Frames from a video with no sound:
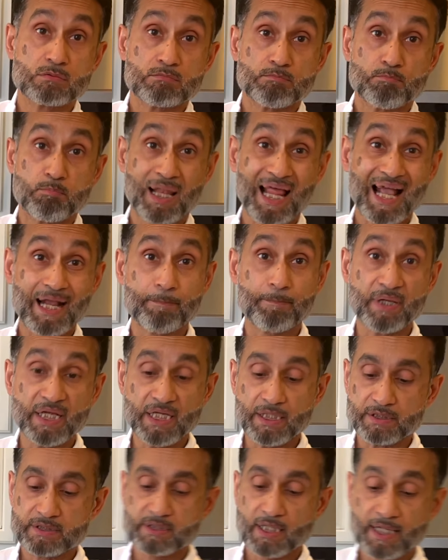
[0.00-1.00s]
black
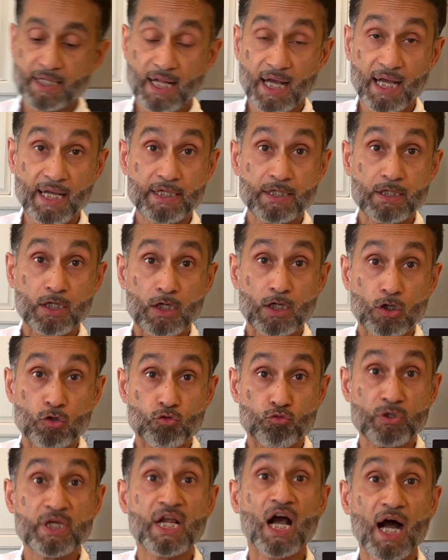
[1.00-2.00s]
beans and I
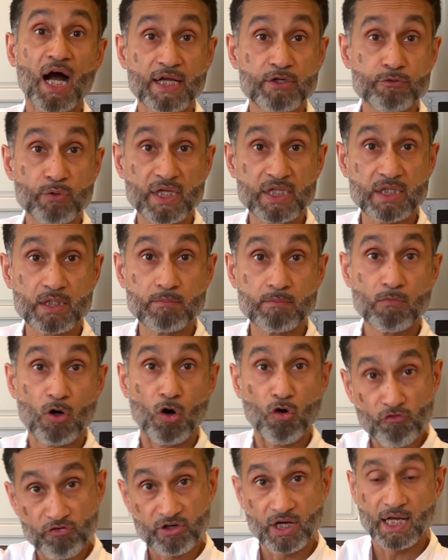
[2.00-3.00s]
rehydrate them
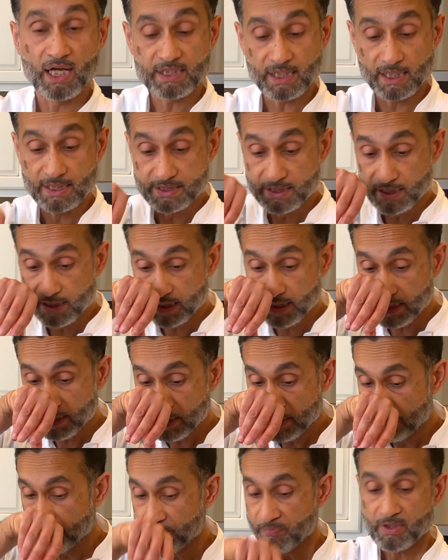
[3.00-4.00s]
overnight, ideally,
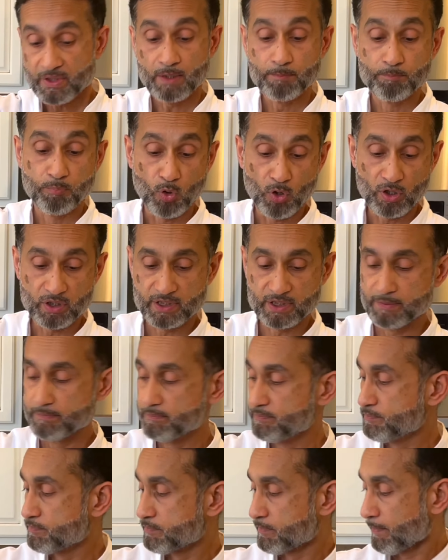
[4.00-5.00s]
then boil them.
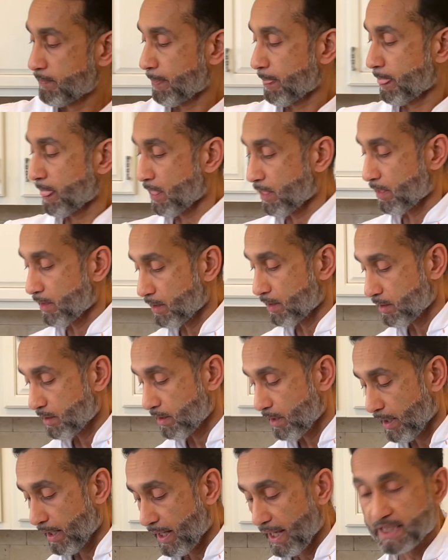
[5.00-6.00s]

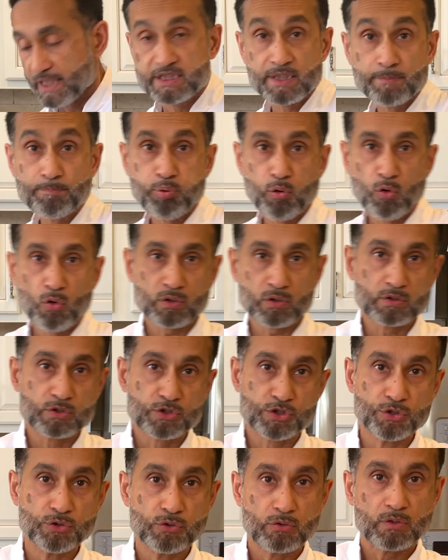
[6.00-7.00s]
And it's important
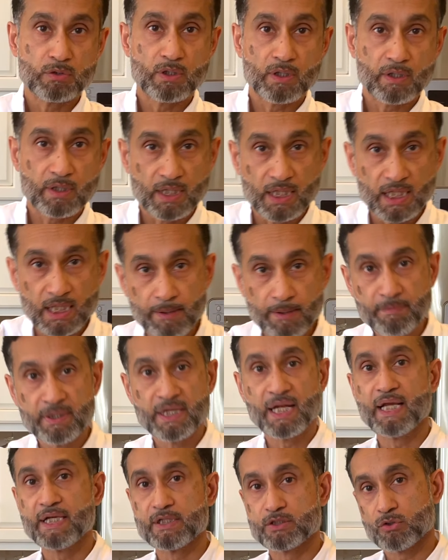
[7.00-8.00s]
to
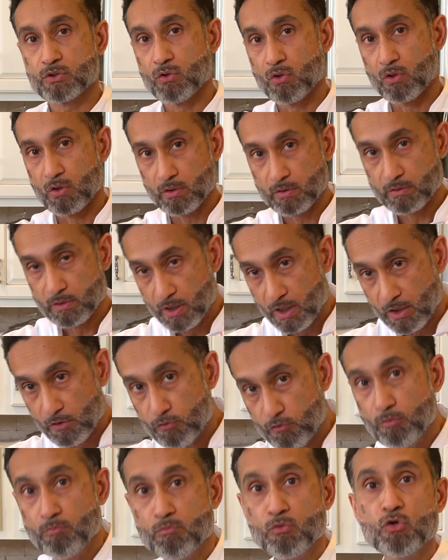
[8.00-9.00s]
eliminate or
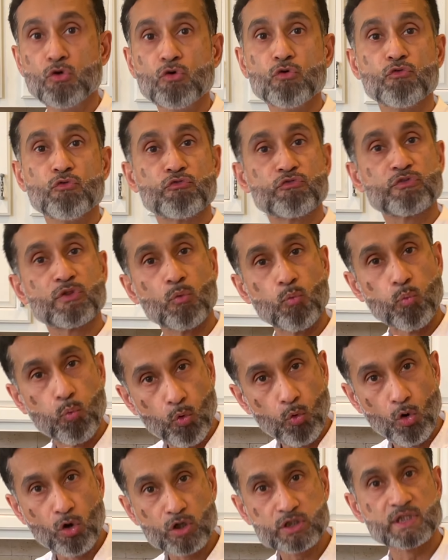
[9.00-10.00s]
remove the
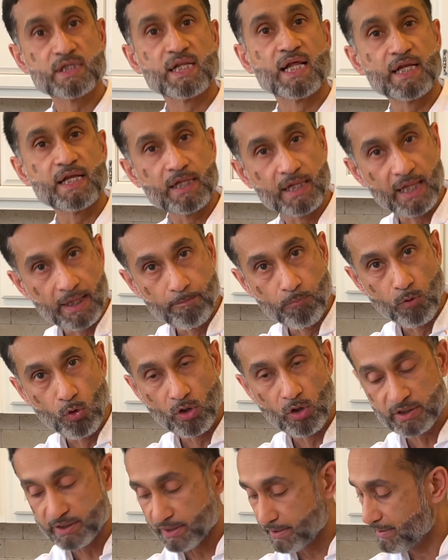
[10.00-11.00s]
water that they're
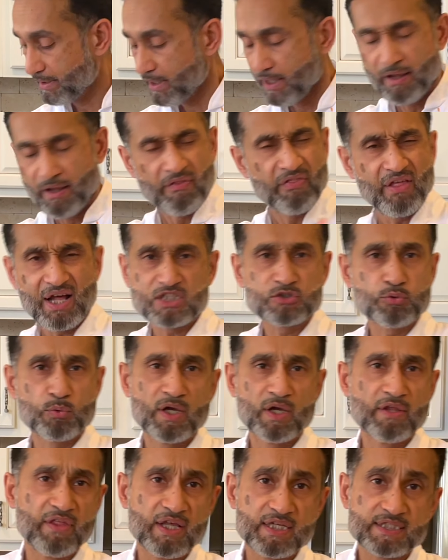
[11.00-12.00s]
boiled in. That's
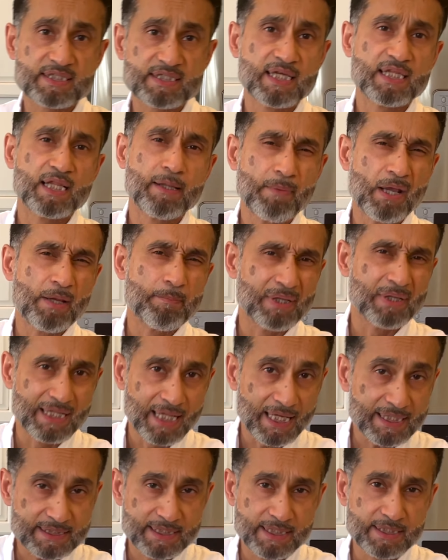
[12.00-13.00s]
where they say there may be
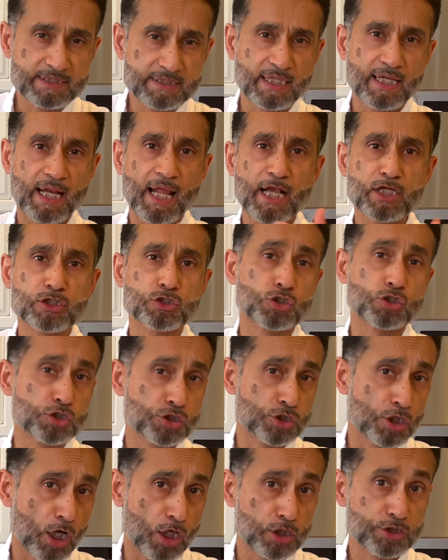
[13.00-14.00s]
lectins and extra
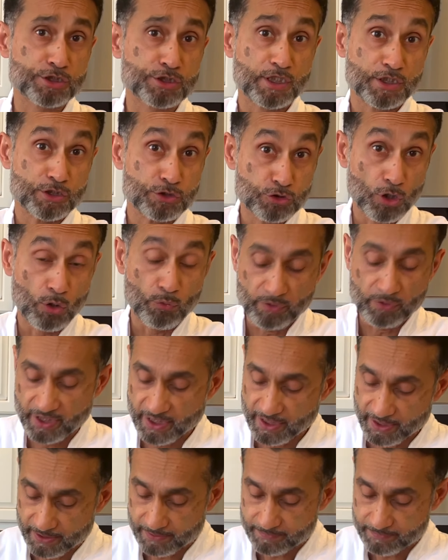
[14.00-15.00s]
starch that you don't need.